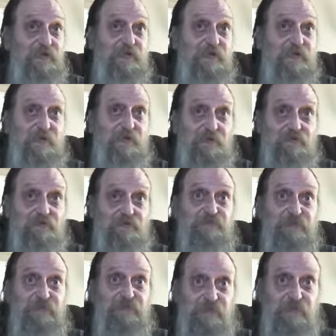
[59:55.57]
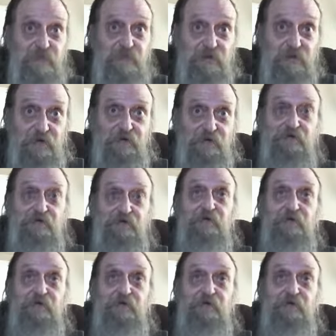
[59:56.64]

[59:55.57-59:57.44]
know, to learn